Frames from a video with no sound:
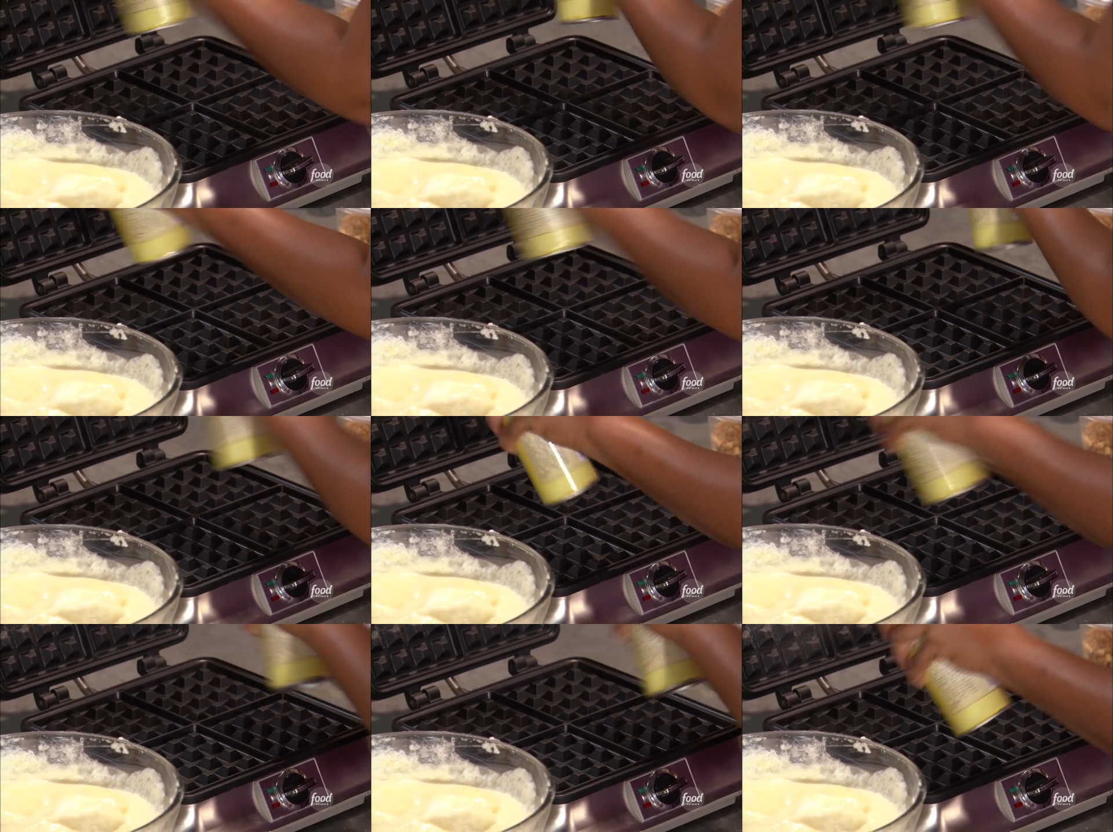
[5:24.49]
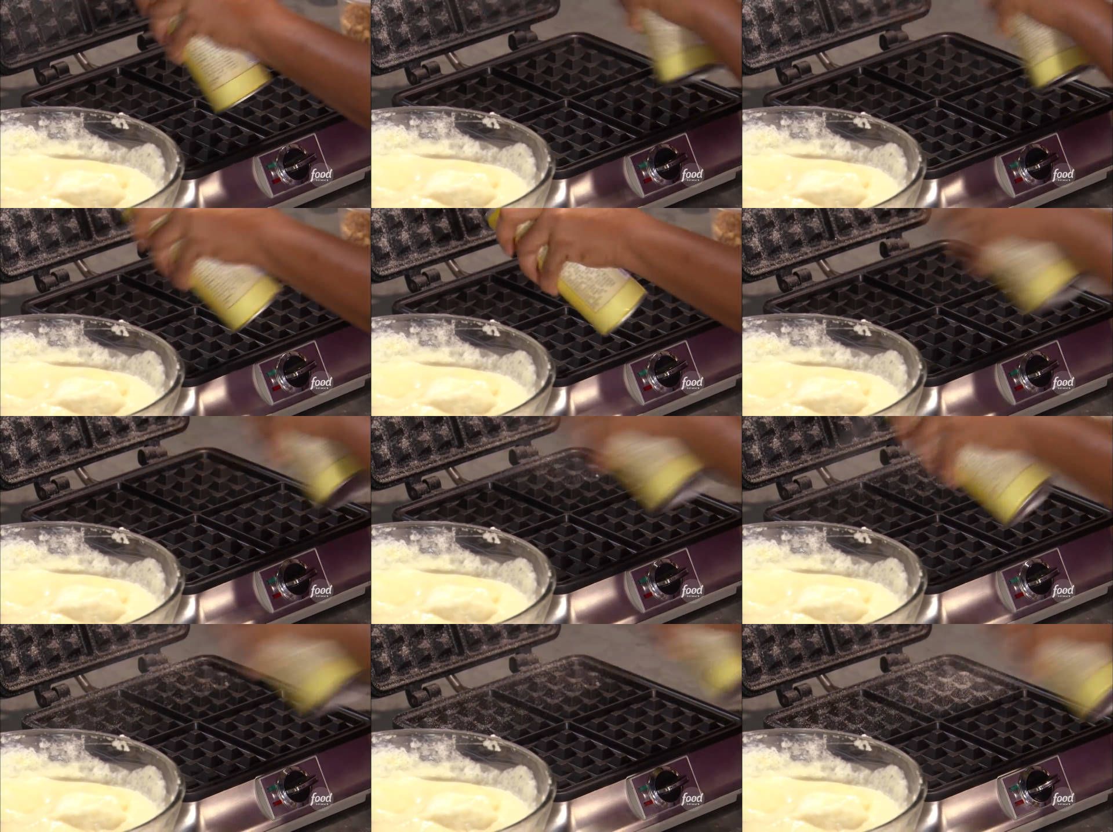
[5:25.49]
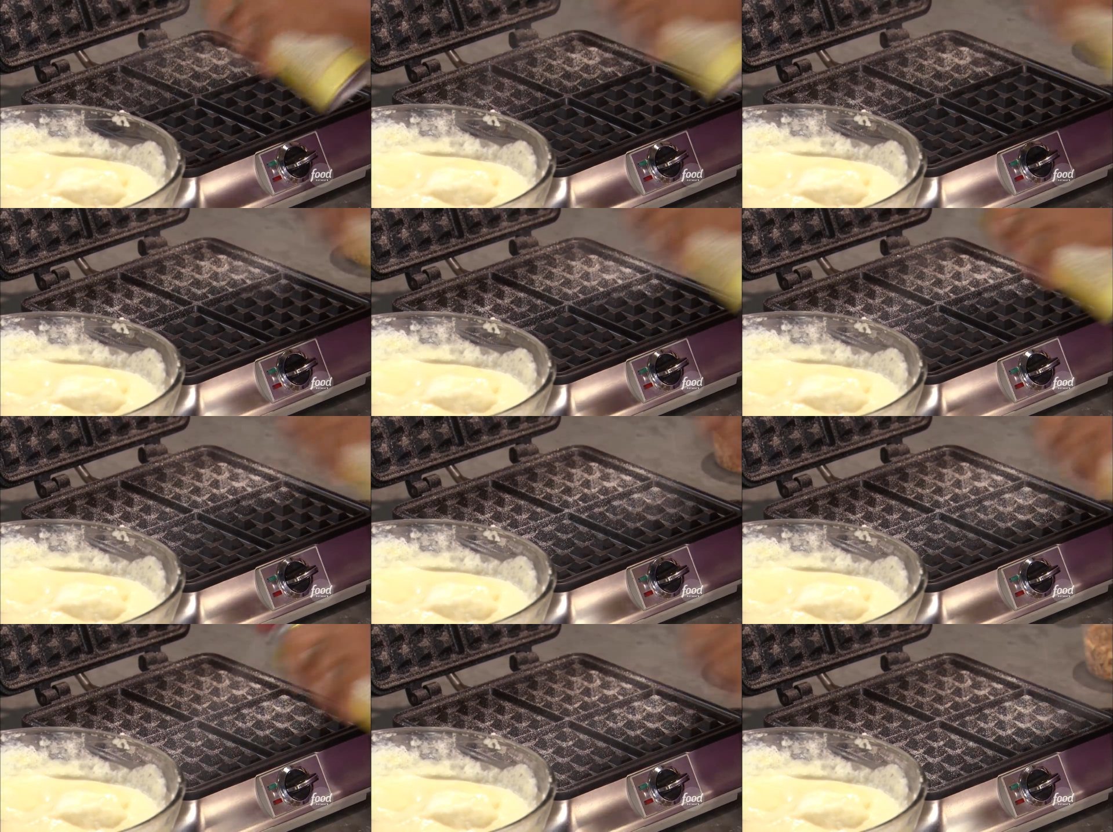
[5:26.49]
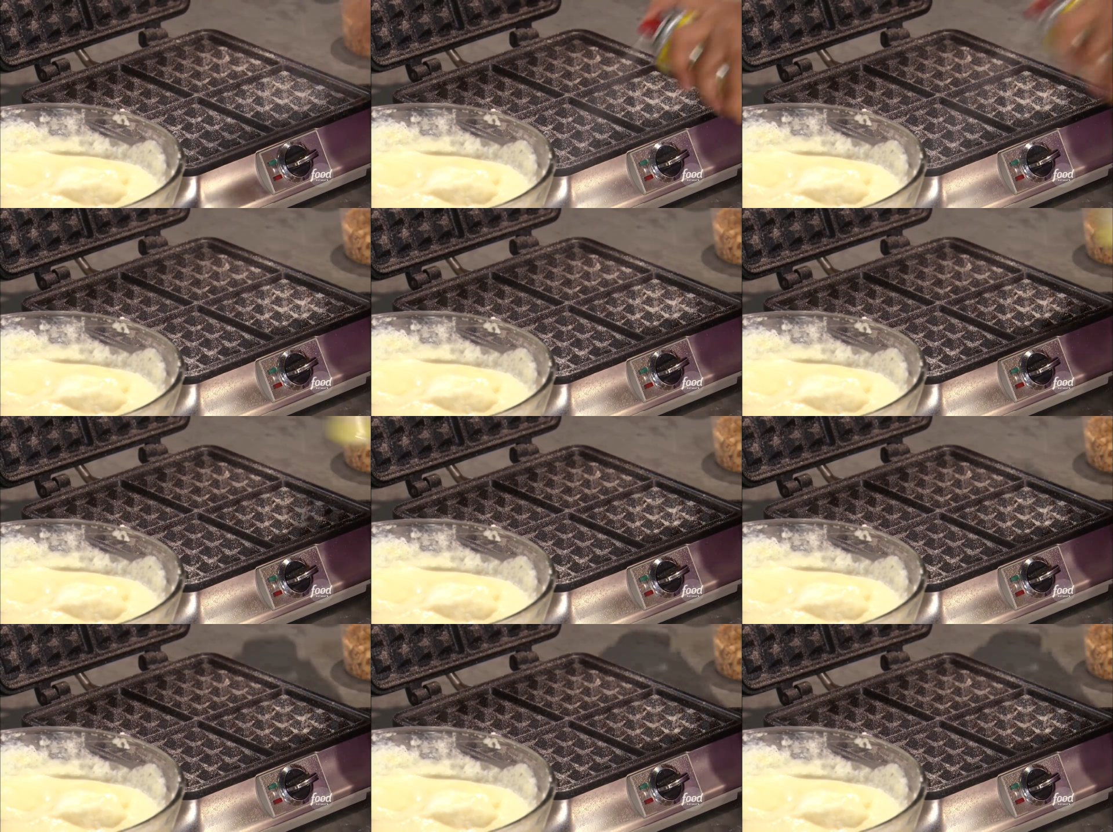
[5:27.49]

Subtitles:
(no speaker visible)